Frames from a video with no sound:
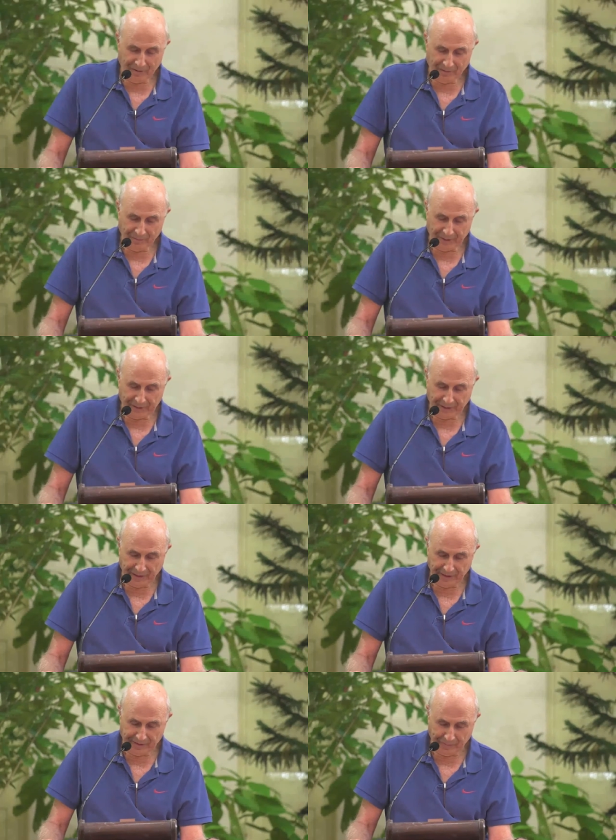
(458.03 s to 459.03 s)

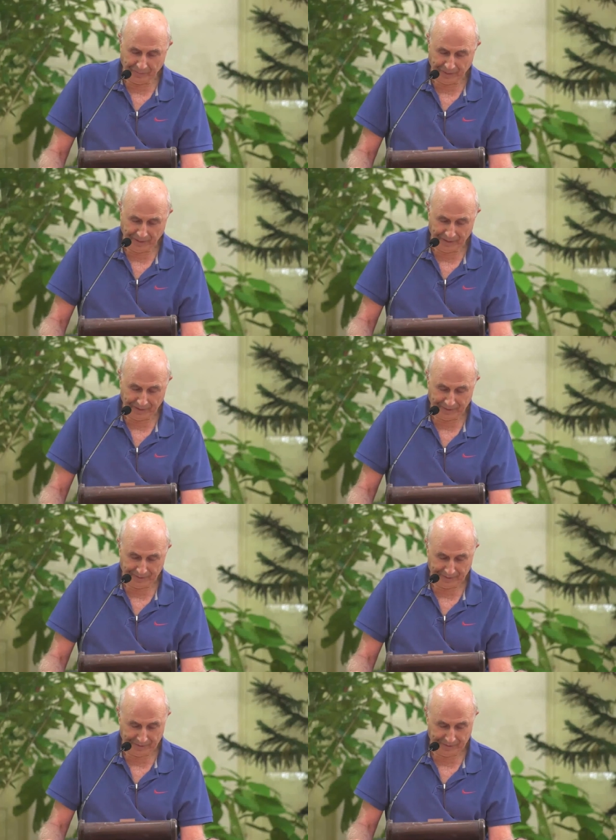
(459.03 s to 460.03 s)
medical supplies,
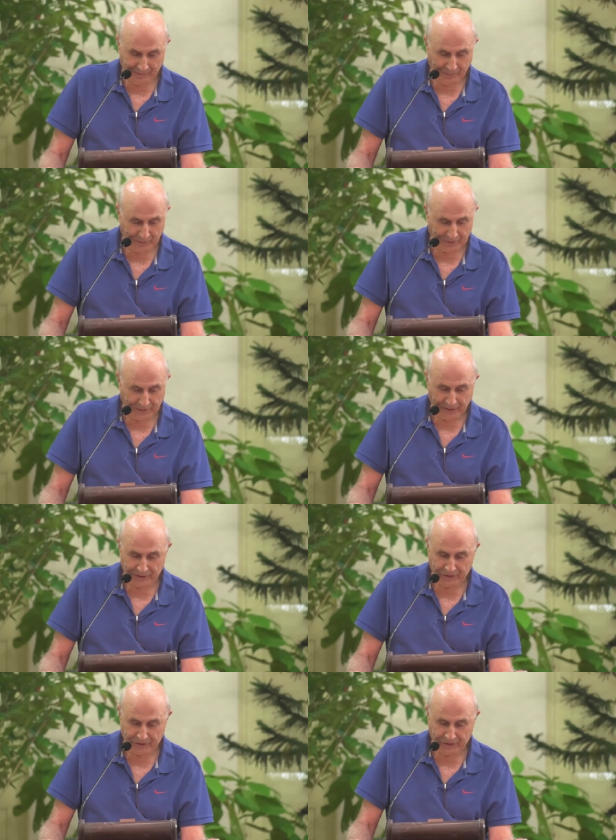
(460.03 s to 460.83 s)
protect